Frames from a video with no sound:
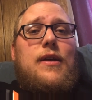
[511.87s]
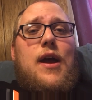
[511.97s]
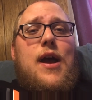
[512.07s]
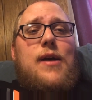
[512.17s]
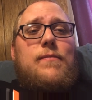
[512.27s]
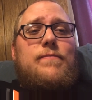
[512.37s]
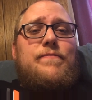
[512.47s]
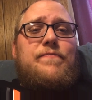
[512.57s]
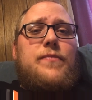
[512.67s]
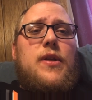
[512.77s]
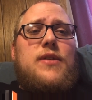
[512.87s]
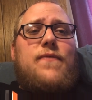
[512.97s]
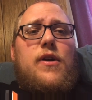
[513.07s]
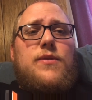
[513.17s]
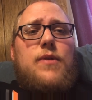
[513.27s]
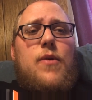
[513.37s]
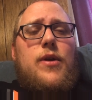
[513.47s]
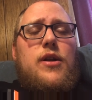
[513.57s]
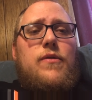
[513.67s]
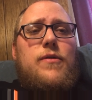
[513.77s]
As far as what I
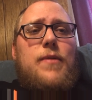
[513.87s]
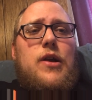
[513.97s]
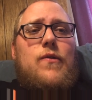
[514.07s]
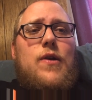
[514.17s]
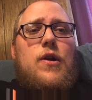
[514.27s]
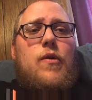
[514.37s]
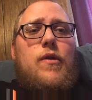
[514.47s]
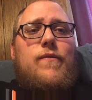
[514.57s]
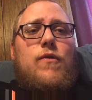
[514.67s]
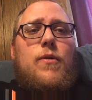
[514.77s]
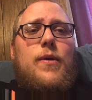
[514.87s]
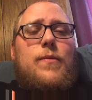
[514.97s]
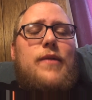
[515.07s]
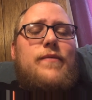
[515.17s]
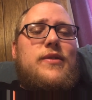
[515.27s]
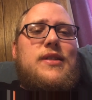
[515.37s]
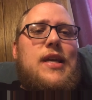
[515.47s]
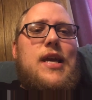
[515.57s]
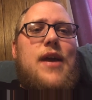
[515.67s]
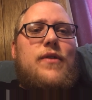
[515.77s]
want to do with my career going forward, we'll have to
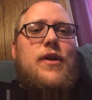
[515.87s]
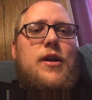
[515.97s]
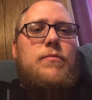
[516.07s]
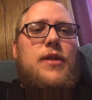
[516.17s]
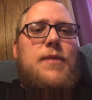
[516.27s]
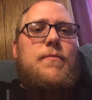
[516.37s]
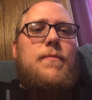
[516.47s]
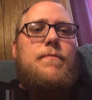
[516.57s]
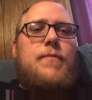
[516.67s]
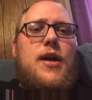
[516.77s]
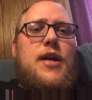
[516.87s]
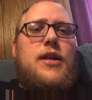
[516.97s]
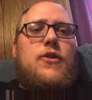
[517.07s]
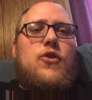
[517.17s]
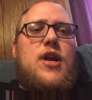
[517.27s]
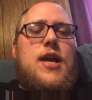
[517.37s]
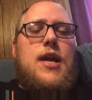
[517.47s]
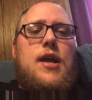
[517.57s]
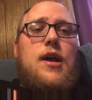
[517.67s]
see after I complete my degree.